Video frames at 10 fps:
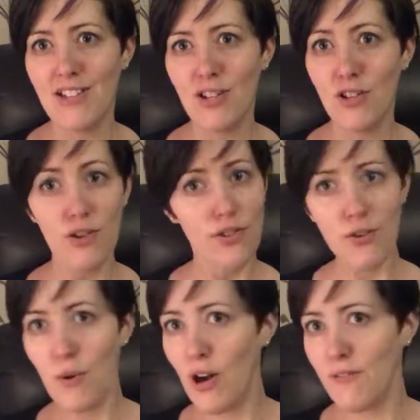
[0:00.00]
to look
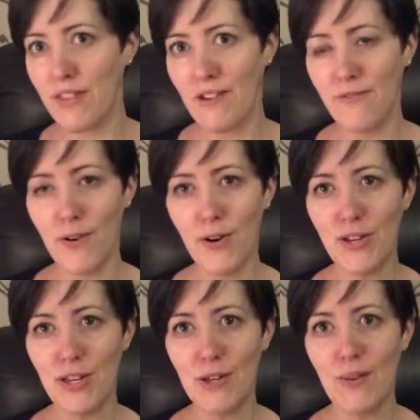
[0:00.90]
through all of that for
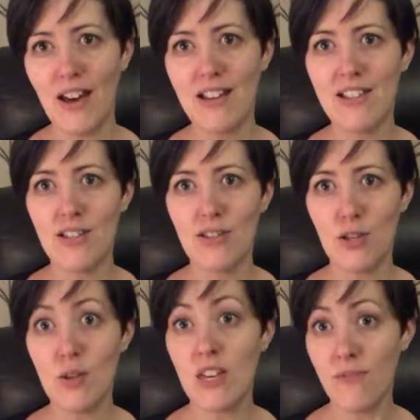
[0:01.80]
you and
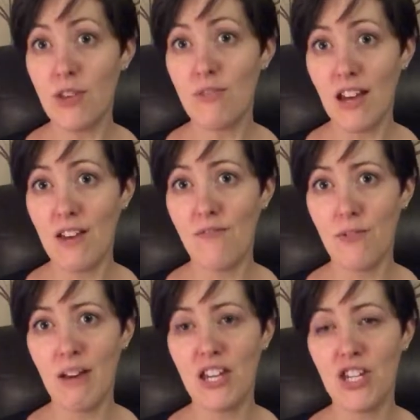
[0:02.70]
to give you that
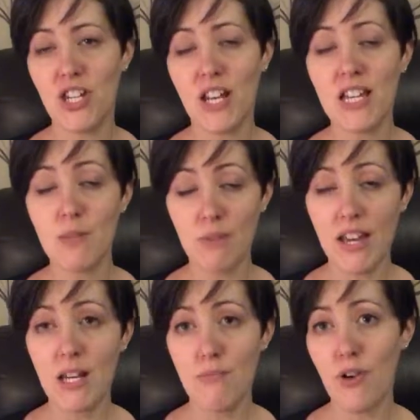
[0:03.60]
information and
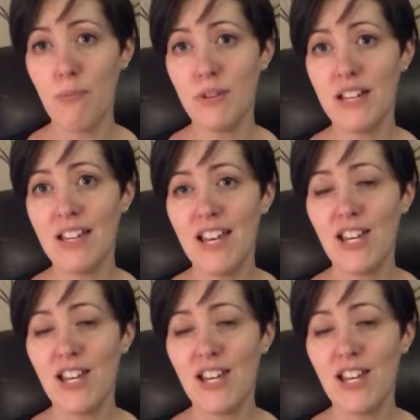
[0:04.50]
explain it properly